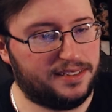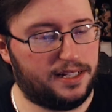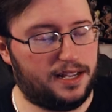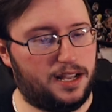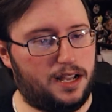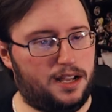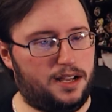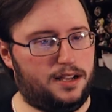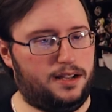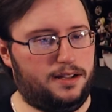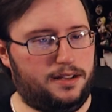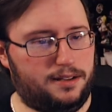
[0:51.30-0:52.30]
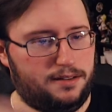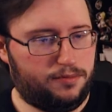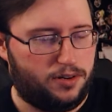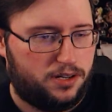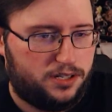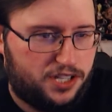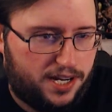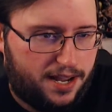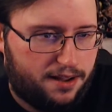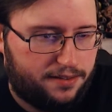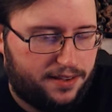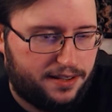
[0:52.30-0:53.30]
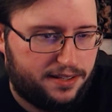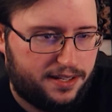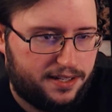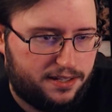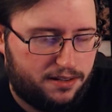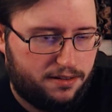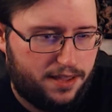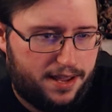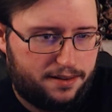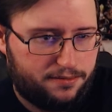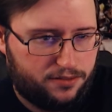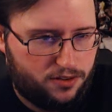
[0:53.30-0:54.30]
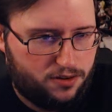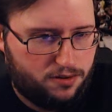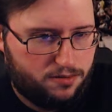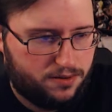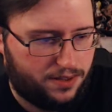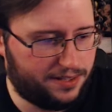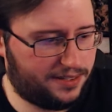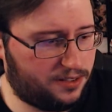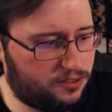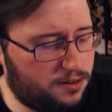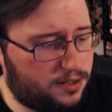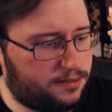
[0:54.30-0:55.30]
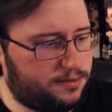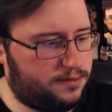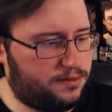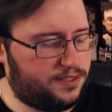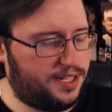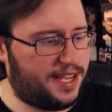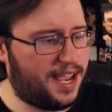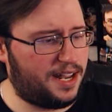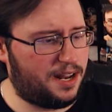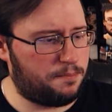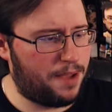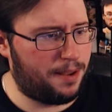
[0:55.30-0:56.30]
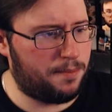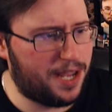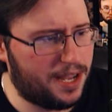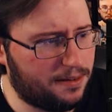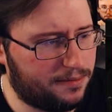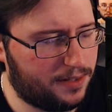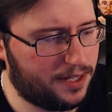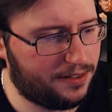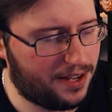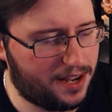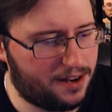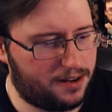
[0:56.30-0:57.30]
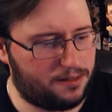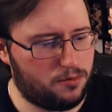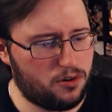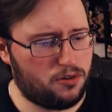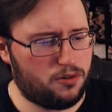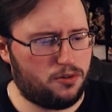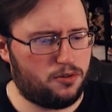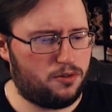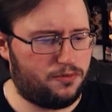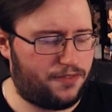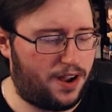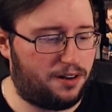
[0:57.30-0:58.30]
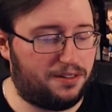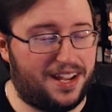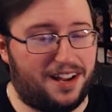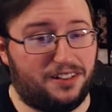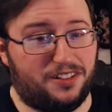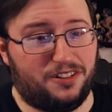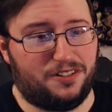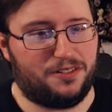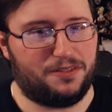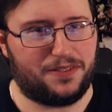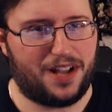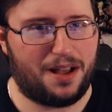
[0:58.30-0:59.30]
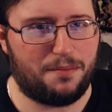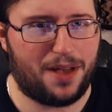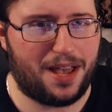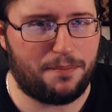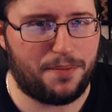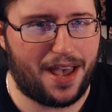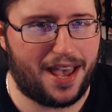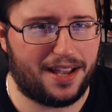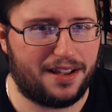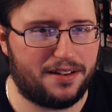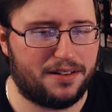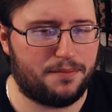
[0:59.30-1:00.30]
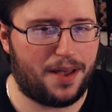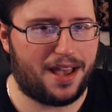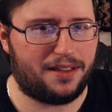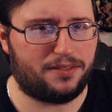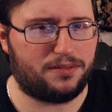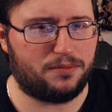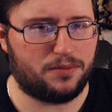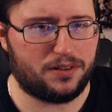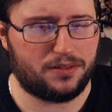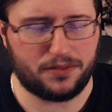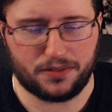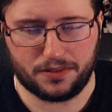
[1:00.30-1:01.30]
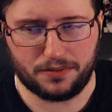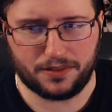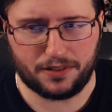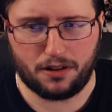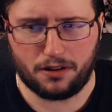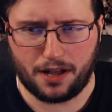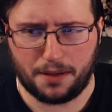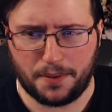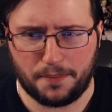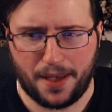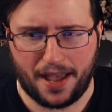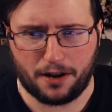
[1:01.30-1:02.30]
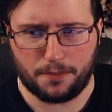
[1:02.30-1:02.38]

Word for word: uh, we're going to check out his ending and all that. So let's get to it. Takeda, baby, he's here. Woo! Final character of Kombat Pack Pass. What is it, is it called? Kombat Pack or